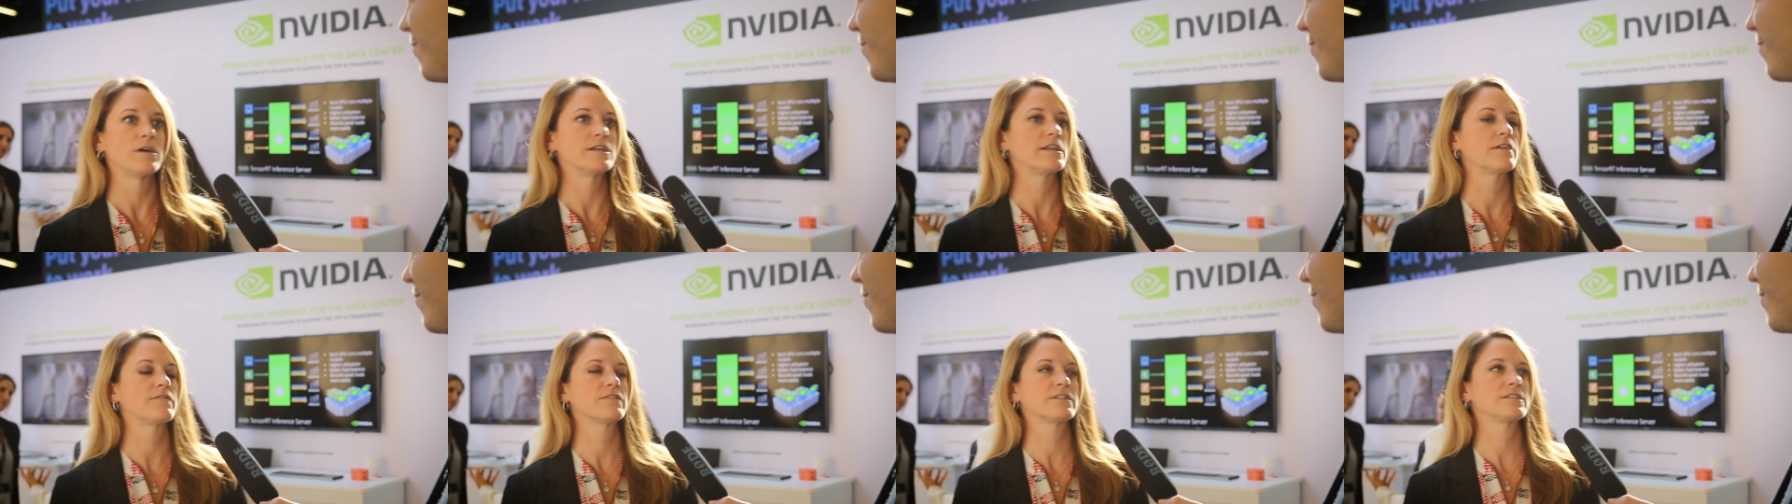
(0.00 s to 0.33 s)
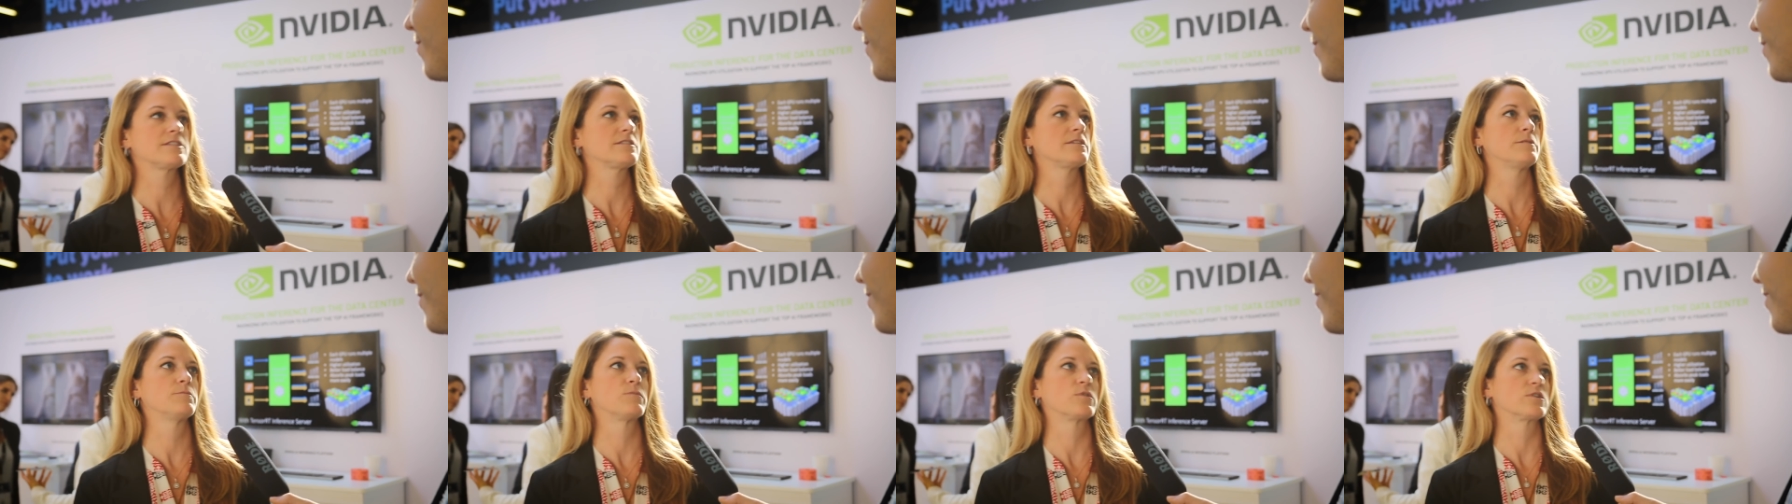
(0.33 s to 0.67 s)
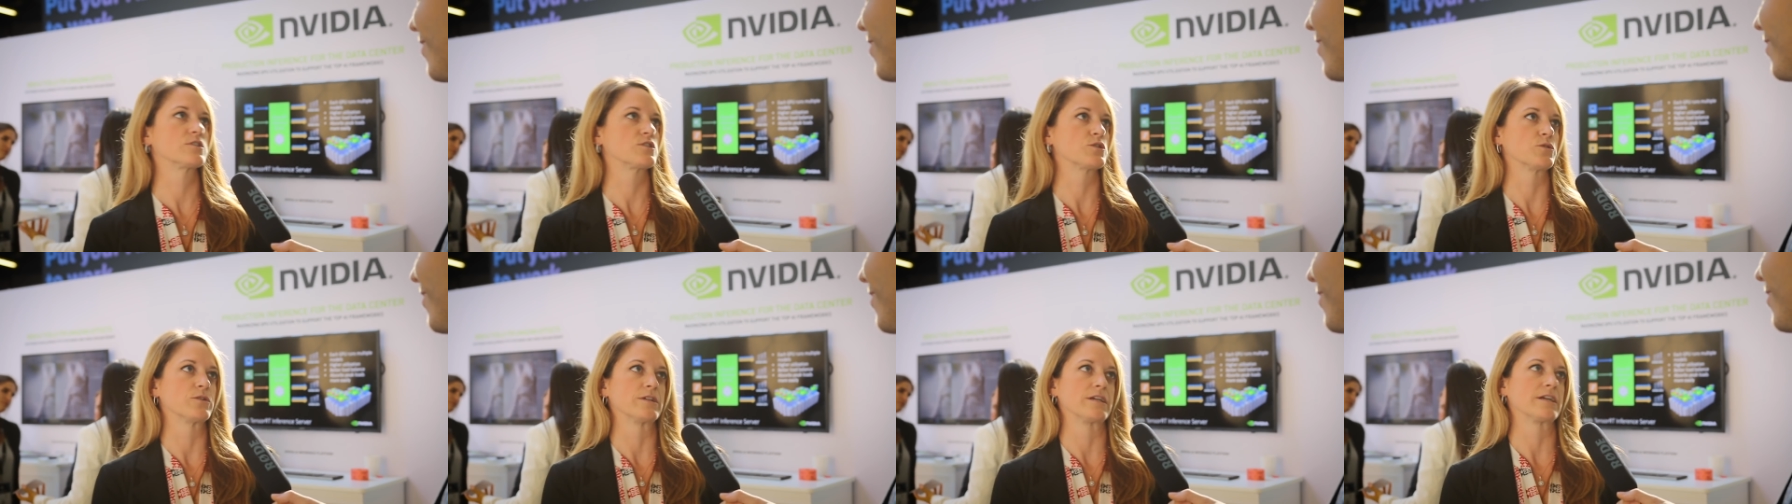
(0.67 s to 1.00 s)
I definitely see more
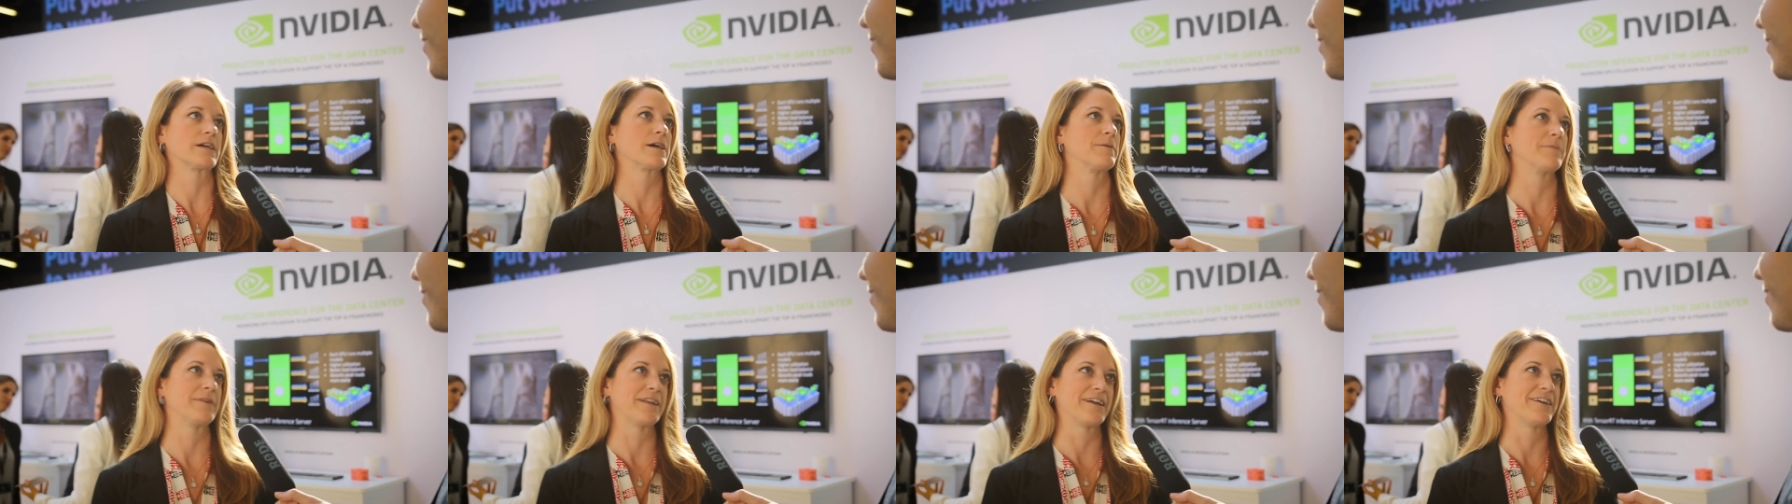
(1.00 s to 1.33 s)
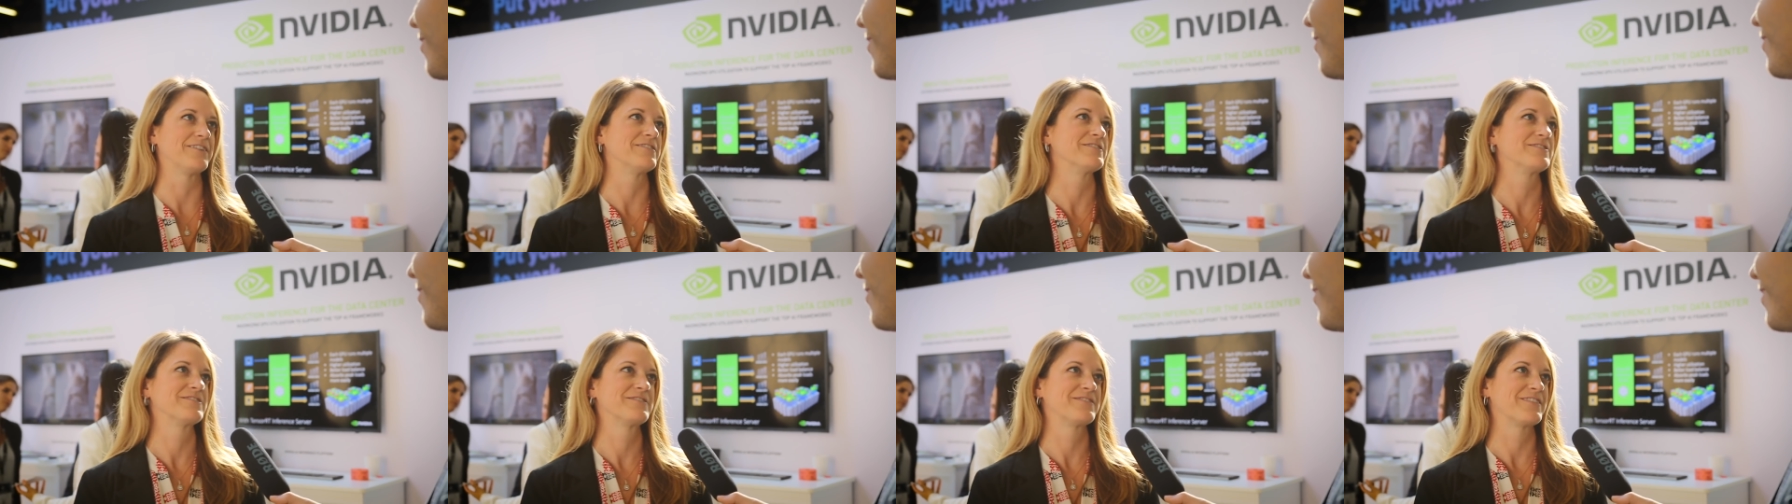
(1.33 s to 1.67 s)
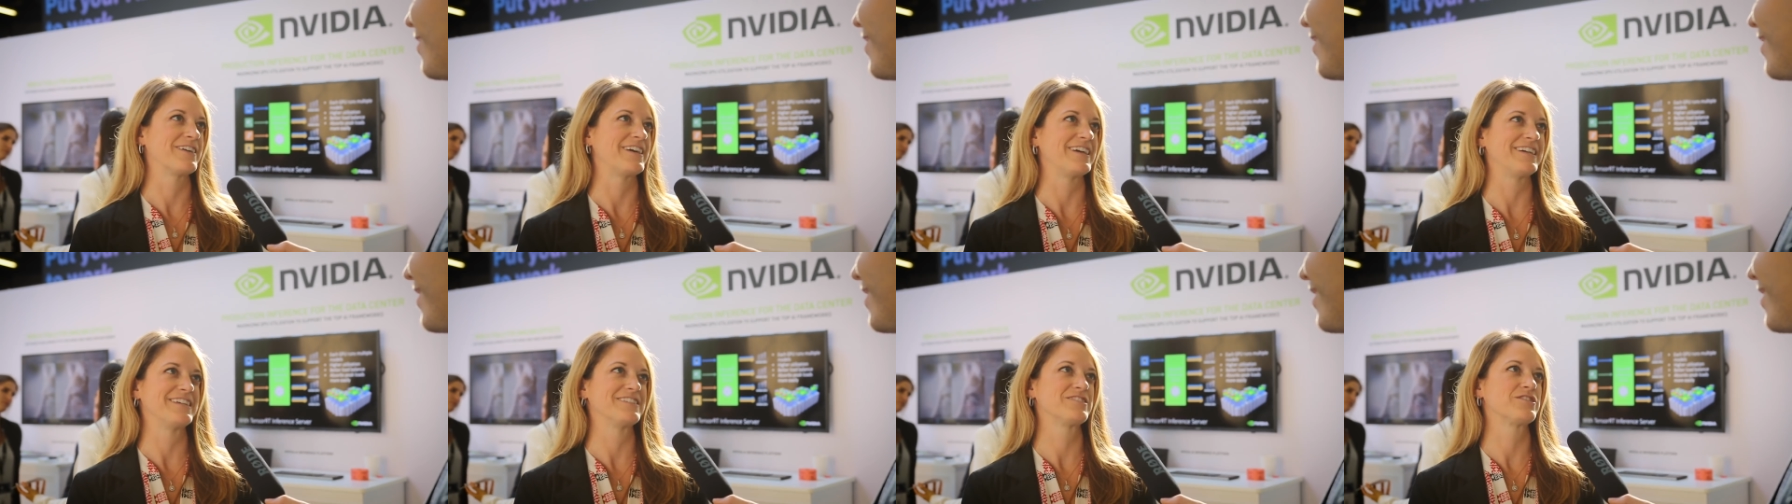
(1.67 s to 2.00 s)
tooling coming out,
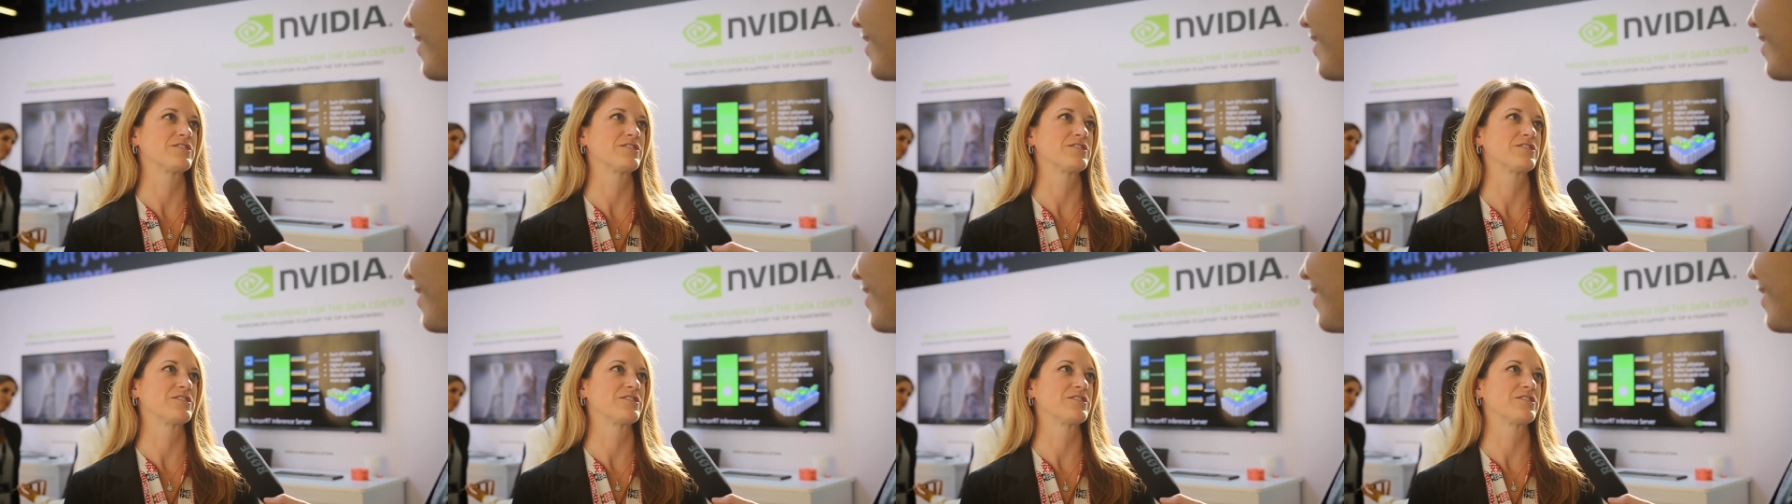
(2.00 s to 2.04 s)
right?